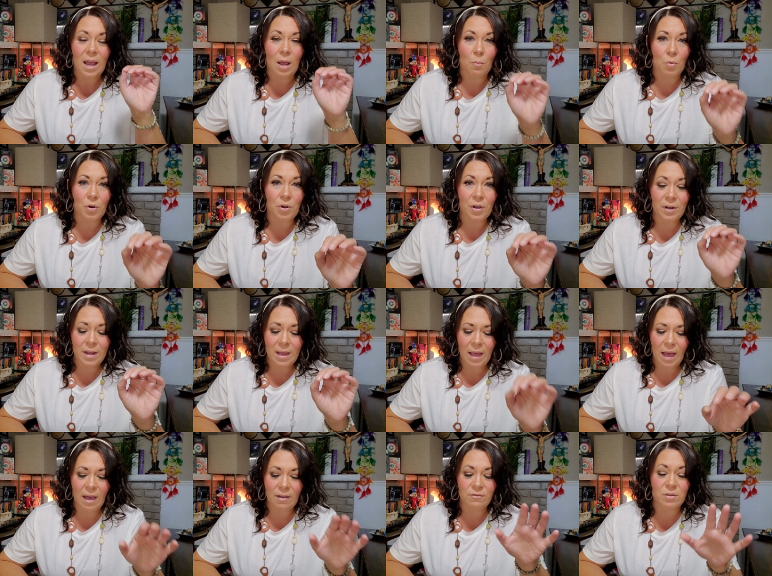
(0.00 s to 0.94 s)
And we're going to
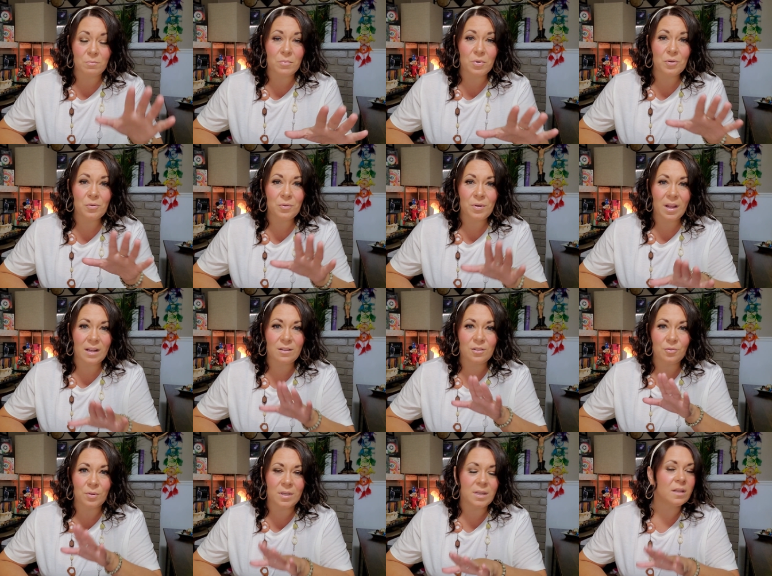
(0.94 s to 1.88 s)
have the moon
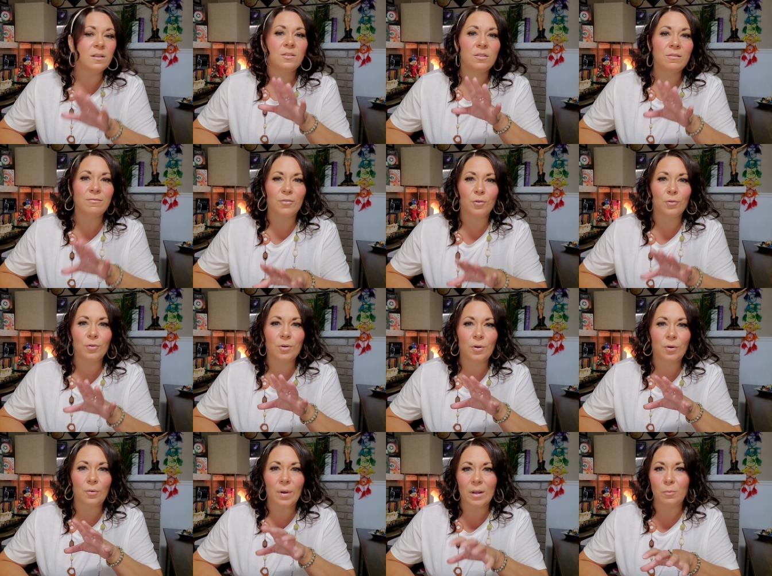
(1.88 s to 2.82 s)
entering into
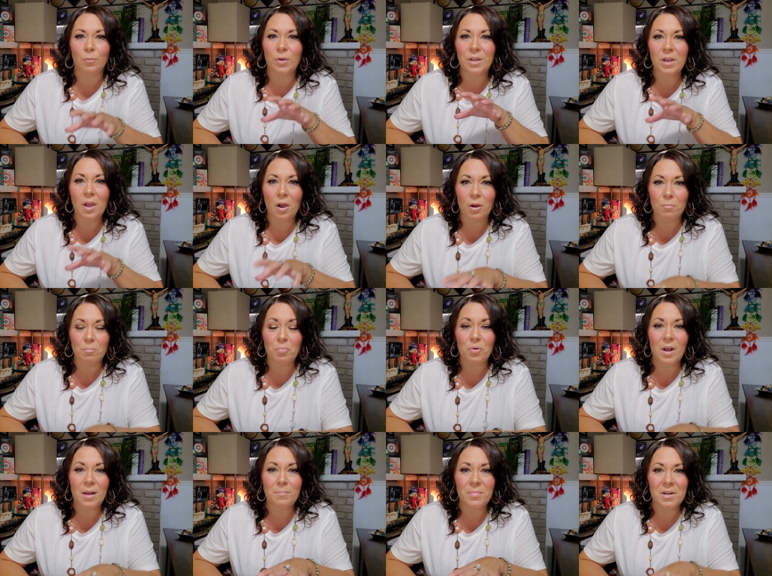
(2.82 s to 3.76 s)
Virgo, and we are
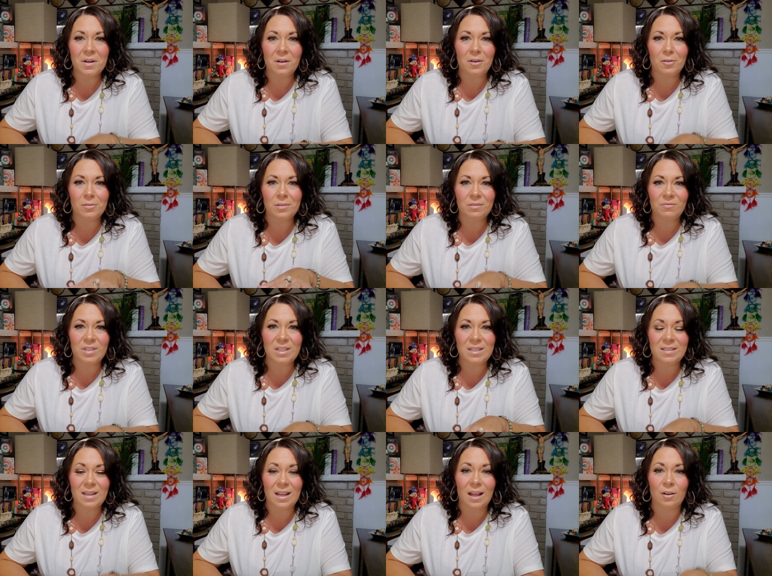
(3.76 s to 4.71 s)
prepping all of
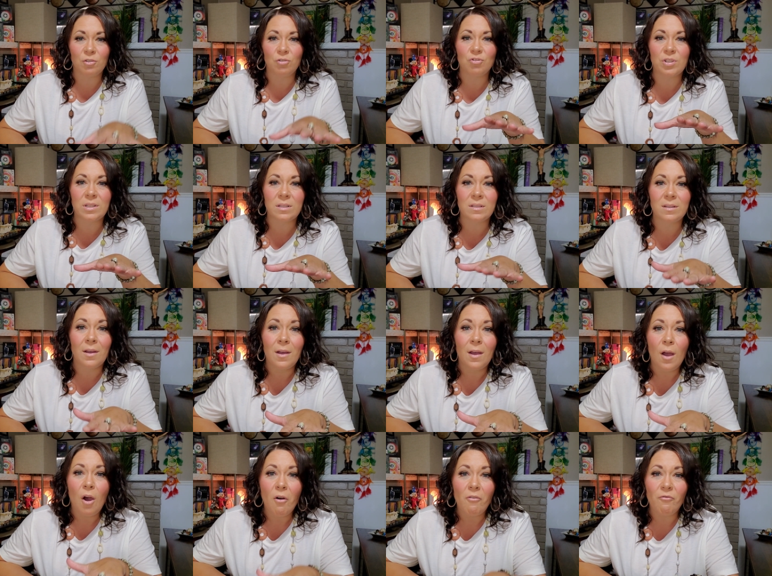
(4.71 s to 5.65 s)
these energies
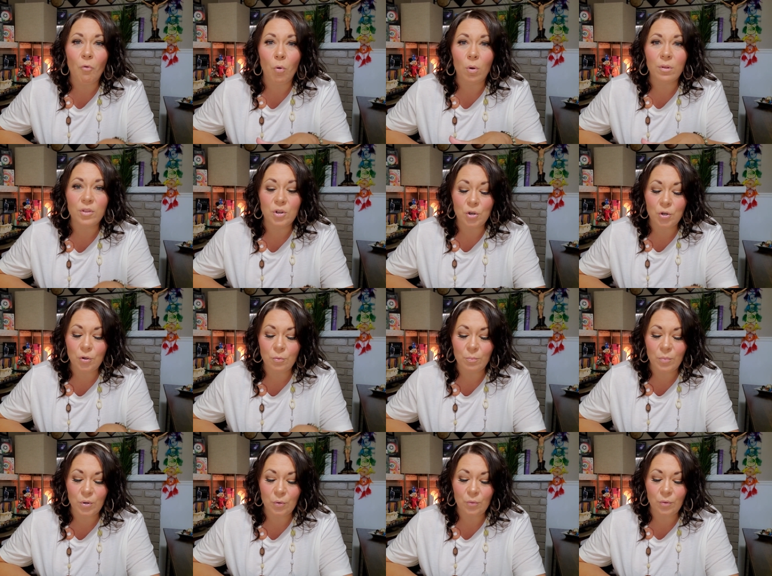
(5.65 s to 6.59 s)
for the new
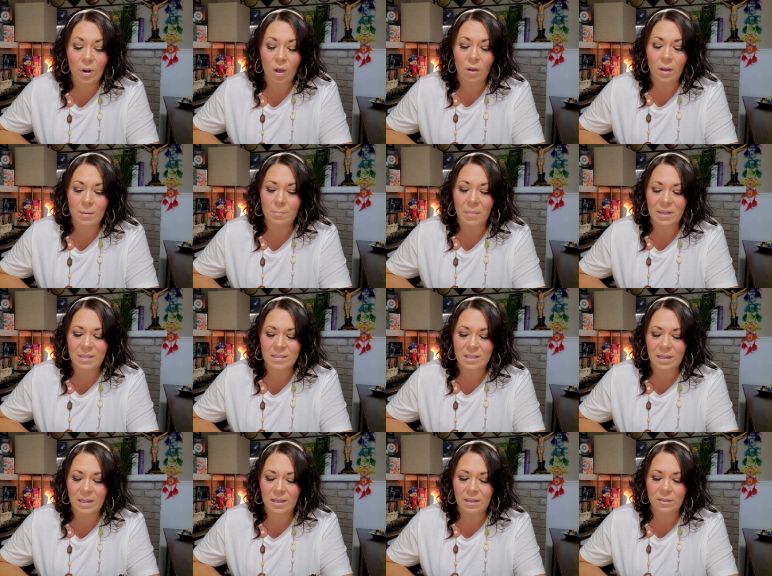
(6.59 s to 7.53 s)
moon on Monday.